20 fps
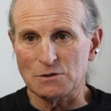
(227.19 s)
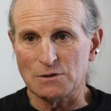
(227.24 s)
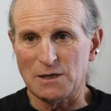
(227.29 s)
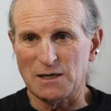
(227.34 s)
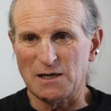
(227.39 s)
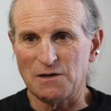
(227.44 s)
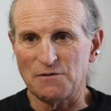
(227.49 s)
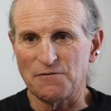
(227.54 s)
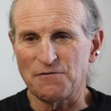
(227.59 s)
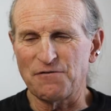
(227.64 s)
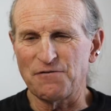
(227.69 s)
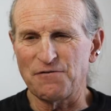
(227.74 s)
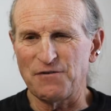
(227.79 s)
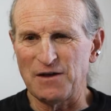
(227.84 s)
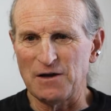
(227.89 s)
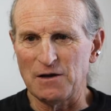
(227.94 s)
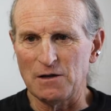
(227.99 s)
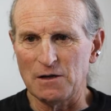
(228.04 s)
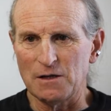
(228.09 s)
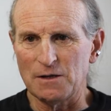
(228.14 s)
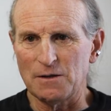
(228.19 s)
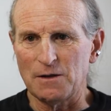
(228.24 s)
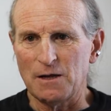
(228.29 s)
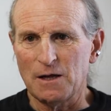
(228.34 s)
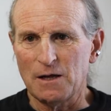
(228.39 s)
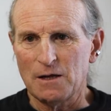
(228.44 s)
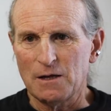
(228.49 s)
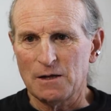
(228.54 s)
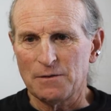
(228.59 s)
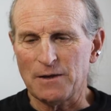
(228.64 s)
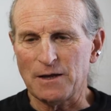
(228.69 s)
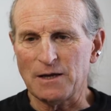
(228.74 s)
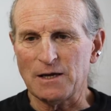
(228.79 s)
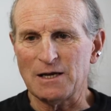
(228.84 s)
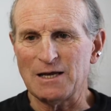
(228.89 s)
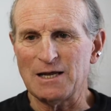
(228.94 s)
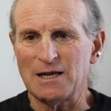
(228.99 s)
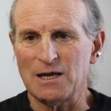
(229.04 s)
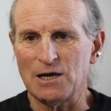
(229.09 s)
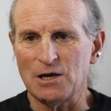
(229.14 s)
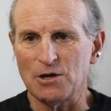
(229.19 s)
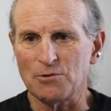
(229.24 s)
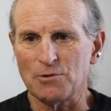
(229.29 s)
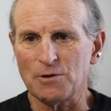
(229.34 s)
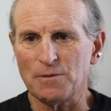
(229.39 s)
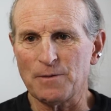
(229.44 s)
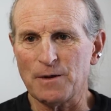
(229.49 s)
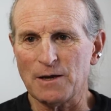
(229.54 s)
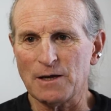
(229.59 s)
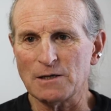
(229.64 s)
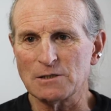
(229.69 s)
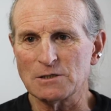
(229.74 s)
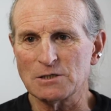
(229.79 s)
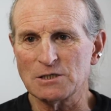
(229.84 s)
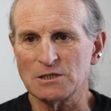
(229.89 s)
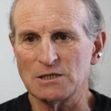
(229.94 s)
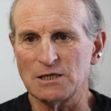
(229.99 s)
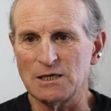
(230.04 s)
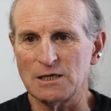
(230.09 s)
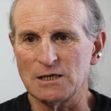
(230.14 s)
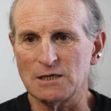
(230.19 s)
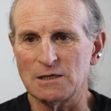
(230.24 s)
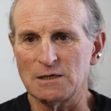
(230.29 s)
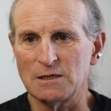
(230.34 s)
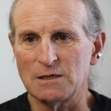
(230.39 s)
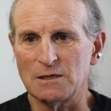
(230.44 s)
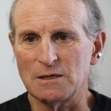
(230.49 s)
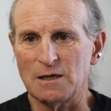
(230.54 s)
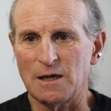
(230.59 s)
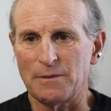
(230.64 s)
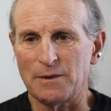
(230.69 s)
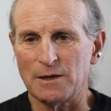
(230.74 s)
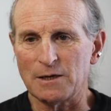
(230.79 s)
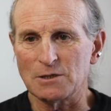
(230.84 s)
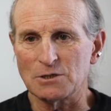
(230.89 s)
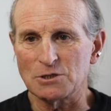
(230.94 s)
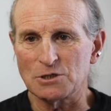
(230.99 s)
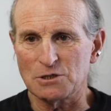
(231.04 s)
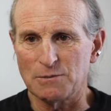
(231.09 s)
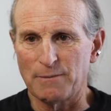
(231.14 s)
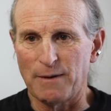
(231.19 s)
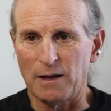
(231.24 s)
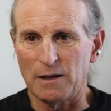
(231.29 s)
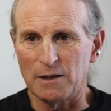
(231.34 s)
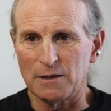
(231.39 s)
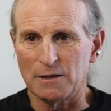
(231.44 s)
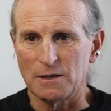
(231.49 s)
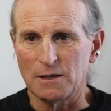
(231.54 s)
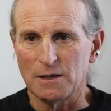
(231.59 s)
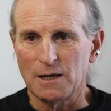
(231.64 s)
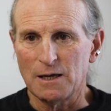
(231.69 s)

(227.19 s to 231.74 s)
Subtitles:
They can feel it, they can hear it, they can see it, and they can smell it.